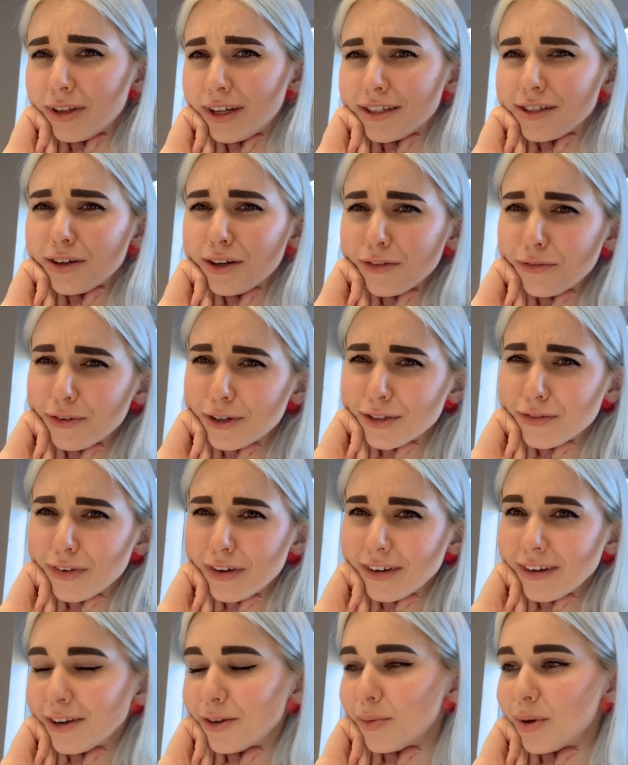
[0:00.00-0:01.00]
That's how I first
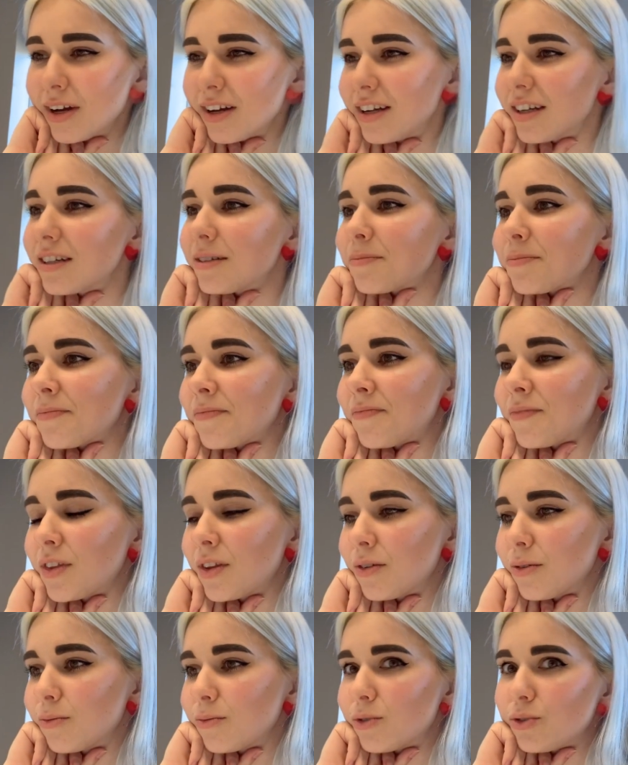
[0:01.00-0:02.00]
found out about it,
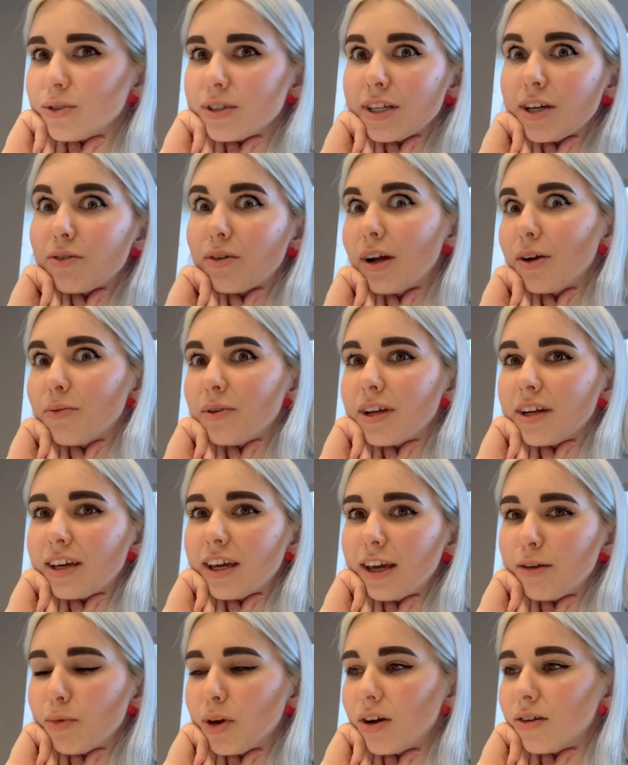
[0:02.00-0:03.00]
which was like right when it
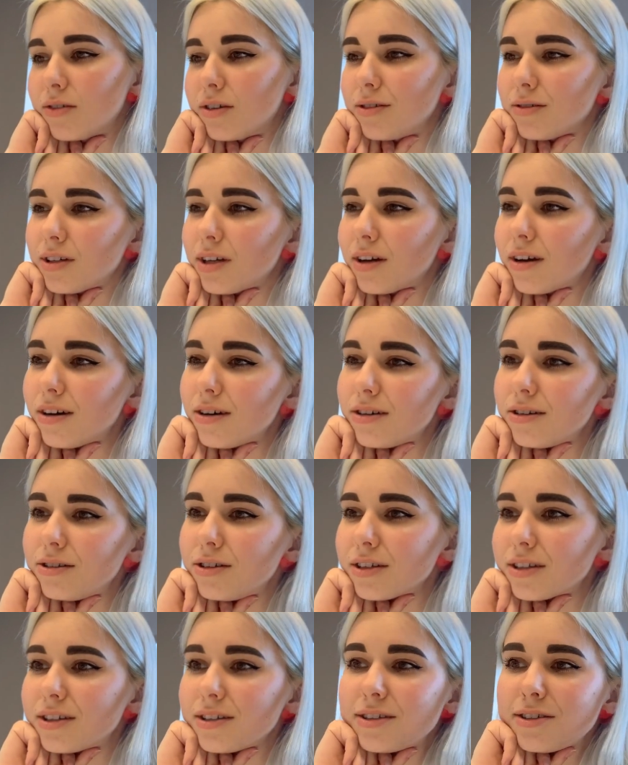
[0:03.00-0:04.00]
came out. And he was like, oh,
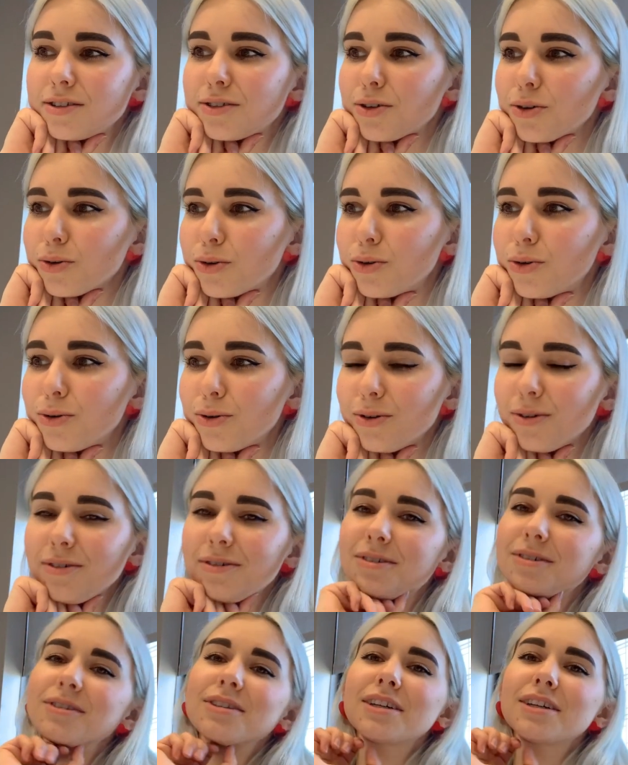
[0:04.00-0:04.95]
look, this is so cool.